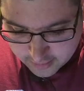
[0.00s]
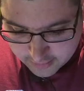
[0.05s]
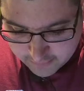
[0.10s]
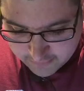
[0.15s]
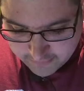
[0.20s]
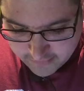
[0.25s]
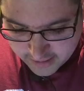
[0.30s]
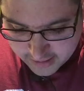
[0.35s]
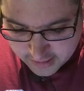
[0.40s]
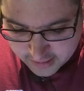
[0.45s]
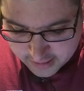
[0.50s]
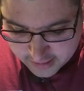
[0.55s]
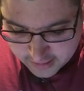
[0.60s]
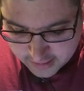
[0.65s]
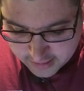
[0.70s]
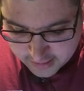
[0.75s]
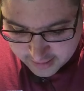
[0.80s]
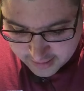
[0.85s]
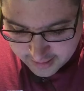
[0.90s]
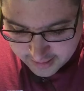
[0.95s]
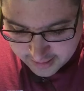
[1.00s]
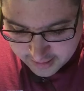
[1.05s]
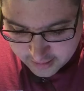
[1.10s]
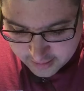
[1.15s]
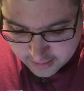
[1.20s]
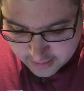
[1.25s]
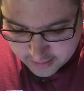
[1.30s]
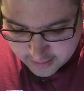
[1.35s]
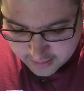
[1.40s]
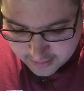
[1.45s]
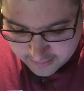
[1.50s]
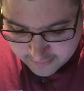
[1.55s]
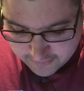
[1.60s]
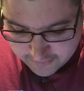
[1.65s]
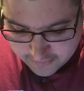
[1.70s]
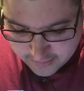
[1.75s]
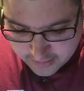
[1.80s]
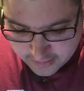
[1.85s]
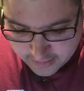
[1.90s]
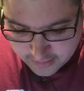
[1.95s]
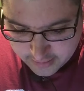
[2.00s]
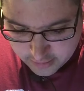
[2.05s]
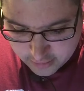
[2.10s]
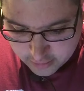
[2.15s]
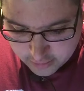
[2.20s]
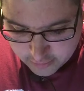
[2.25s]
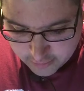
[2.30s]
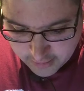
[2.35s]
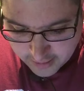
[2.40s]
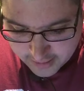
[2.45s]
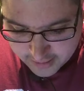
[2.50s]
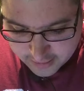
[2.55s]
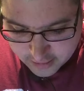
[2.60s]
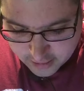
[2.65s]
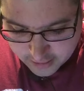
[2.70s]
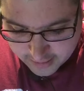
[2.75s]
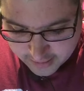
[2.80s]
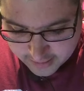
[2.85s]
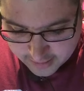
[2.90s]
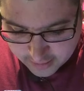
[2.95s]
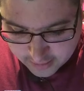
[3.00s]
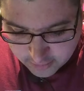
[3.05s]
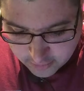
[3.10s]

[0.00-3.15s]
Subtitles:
investigative strategies,